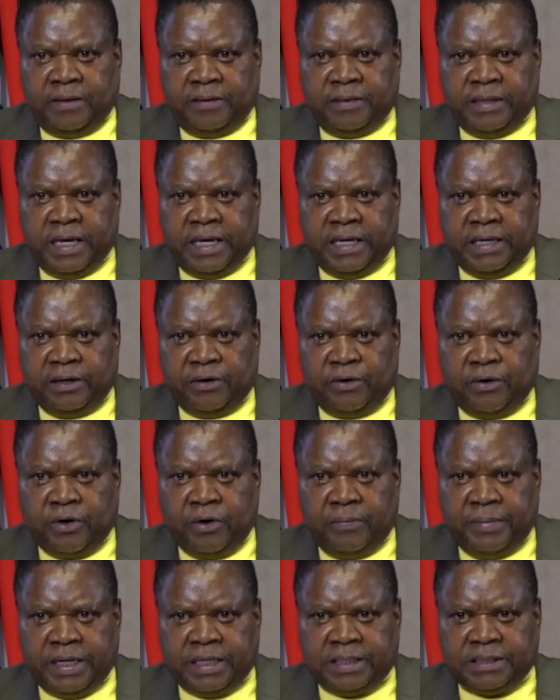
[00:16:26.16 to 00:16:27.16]
The
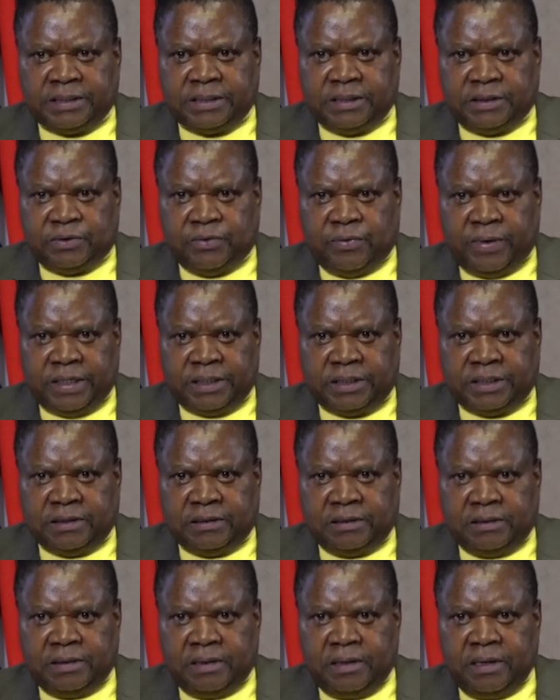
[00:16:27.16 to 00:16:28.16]
economic
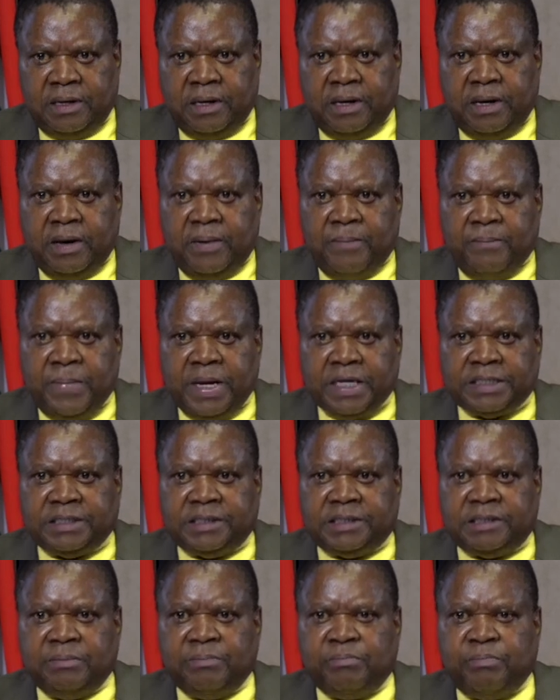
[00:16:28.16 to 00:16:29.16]
situation makes
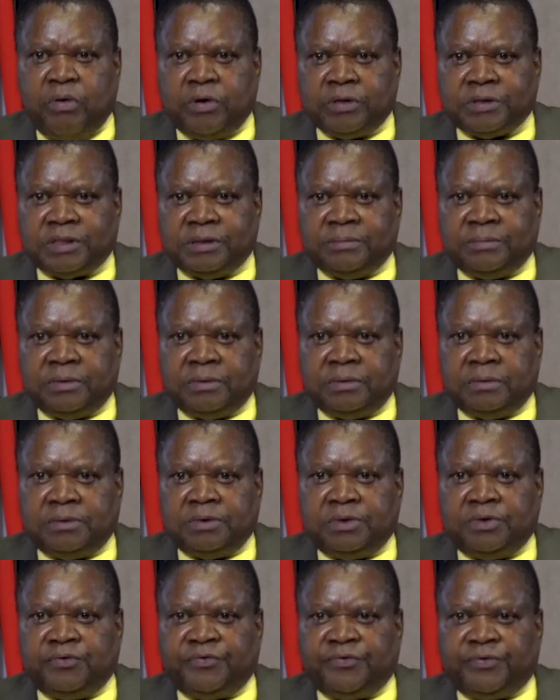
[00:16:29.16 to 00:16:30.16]
it impossible
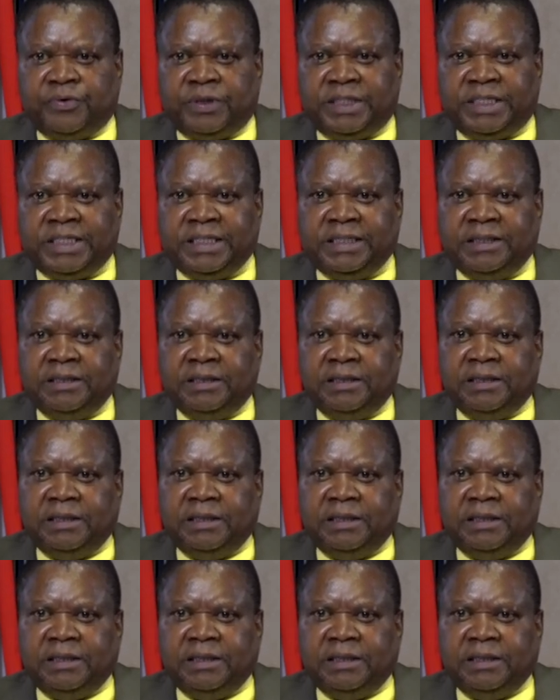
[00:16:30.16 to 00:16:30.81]
to fully